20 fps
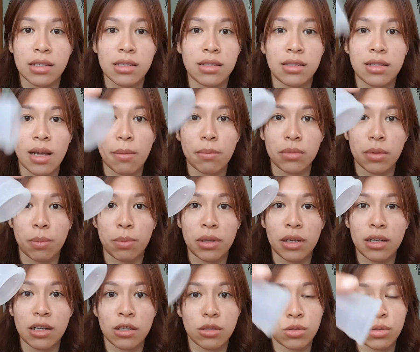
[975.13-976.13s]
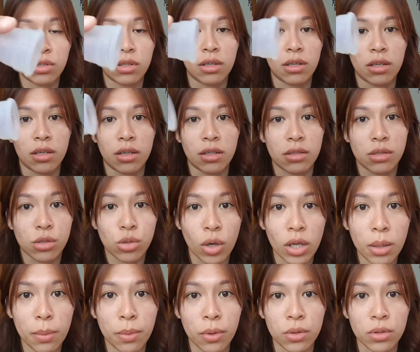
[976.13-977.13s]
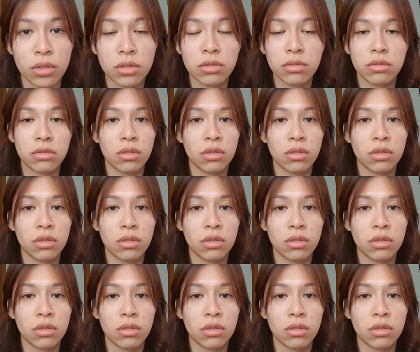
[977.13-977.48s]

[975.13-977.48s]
just dumped the blood into the toilet bowl,